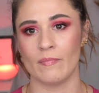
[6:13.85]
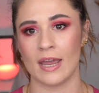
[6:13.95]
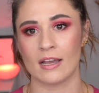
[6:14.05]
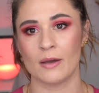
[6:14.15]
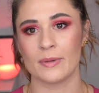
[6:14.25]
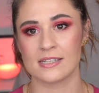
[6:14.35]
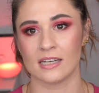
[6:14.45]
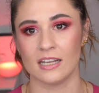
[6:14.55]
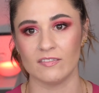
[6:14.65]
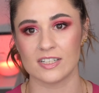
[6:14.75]
makeup as an
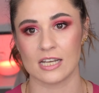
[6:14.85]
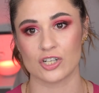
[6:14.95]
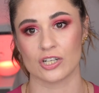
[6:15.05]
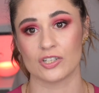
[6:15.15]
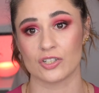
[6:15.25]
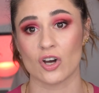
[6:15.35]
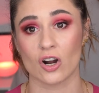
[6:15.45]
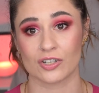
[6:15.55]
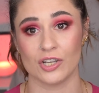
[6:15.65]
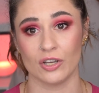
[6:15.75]
invitation to
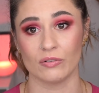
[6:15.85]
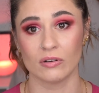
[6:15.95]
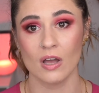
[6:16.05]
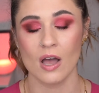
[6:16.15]
talk to you.